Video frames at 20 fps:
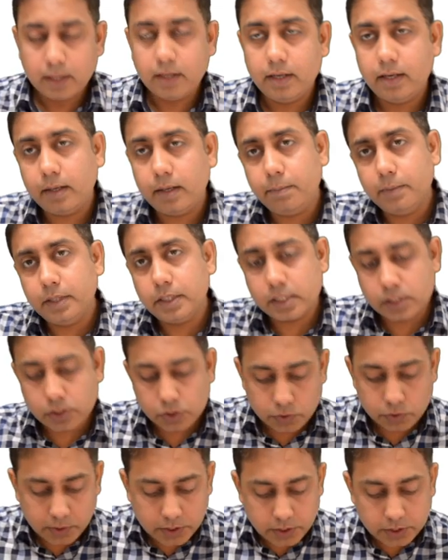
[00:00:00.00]
Let me
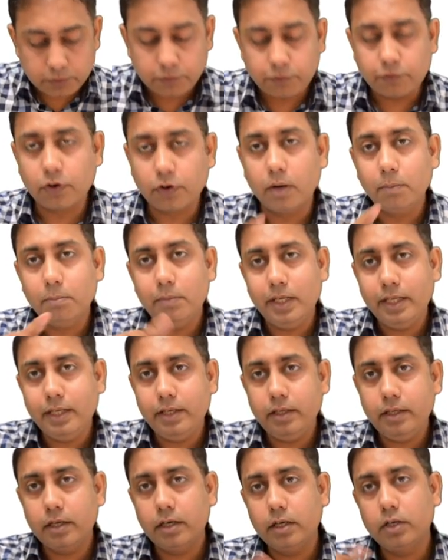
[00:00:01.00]
just switch from
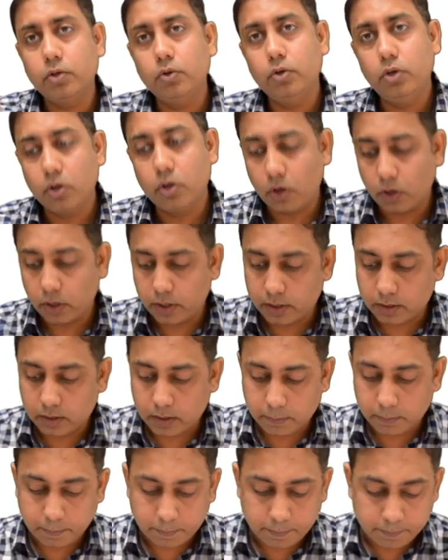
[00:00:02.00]
linear to
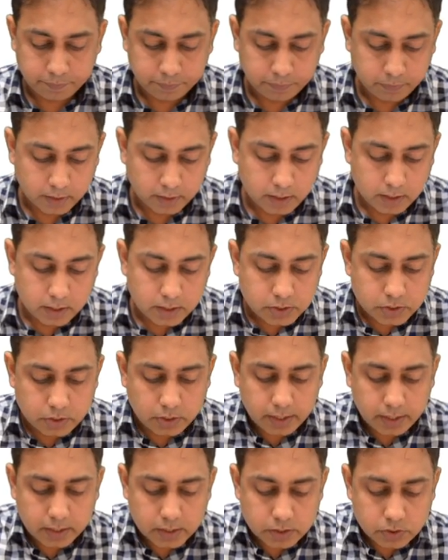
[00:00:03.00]
logarithm. So
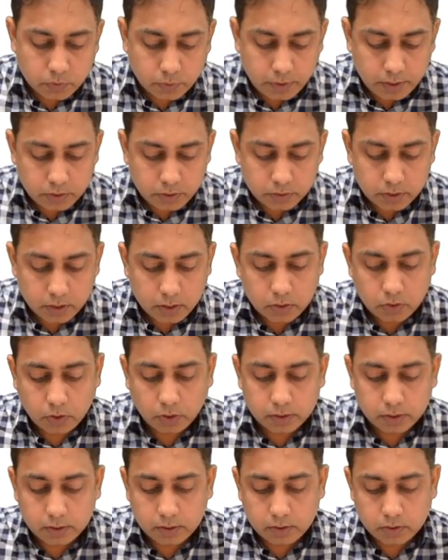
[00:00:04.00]
let us go into the
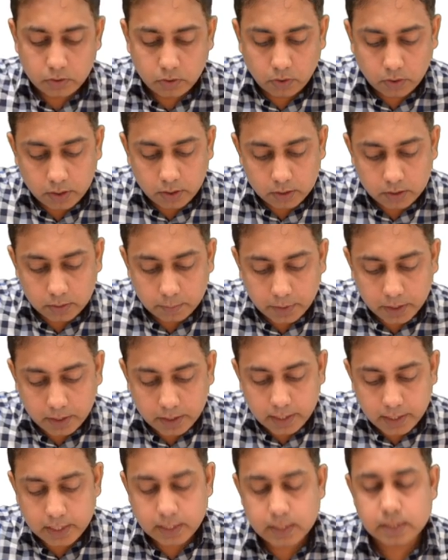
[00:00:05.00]
logarithmic
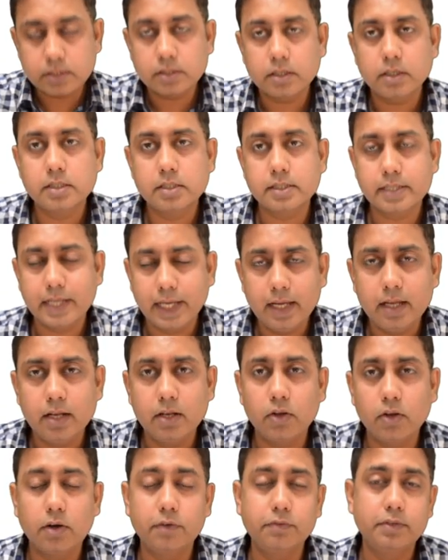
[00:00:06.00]
case, a
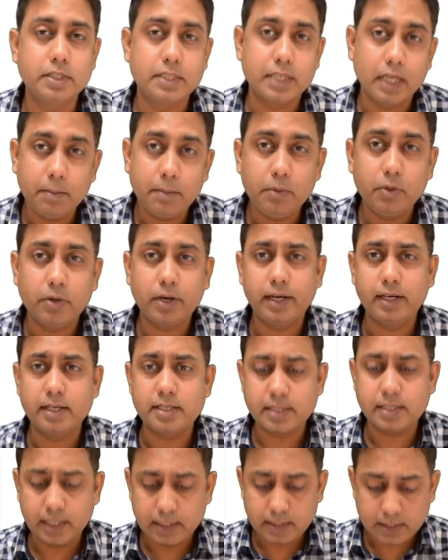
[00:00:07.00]
scale of the same United
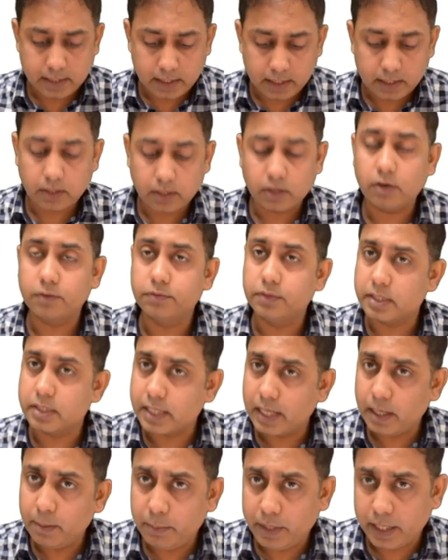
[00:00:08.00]
States data of the
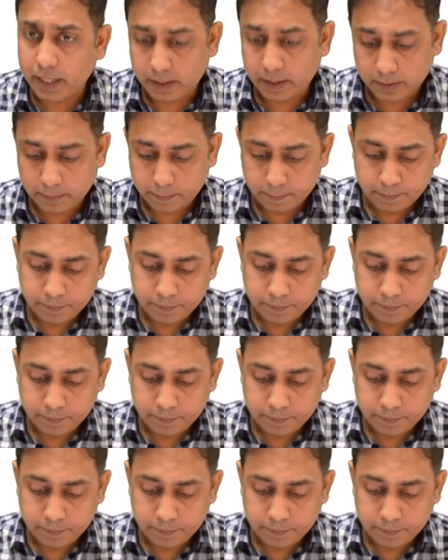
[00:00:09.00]
same date.